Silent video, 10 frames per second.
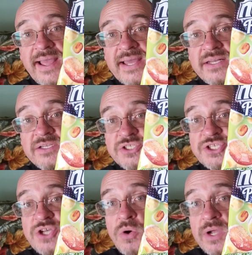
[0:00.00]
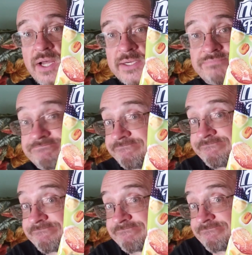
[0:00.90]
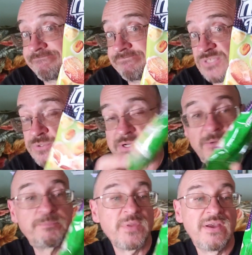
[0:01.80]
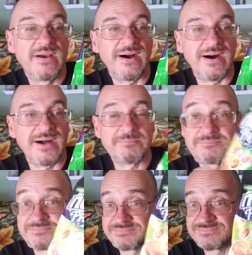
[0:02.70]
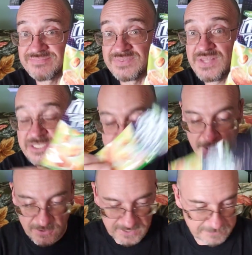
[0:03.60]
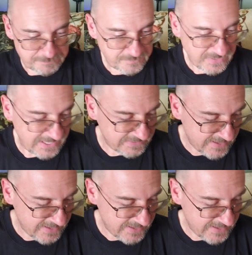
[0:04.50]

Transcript: and Sogun, don't know, um, nuts party in